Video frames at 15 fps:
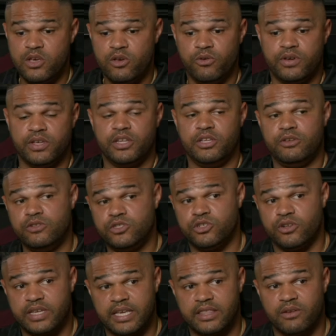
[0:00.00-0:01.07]
who could have used
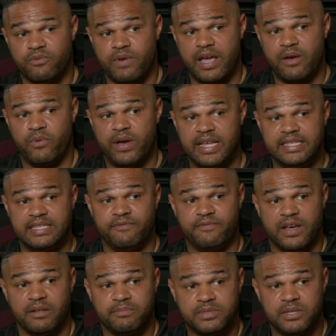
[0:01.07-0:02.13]
your kid the right way and
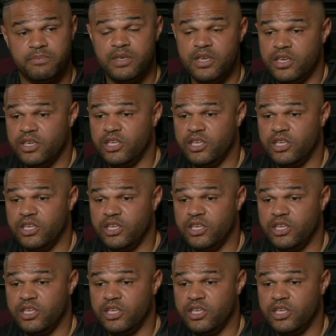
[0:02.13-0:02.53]
developed them.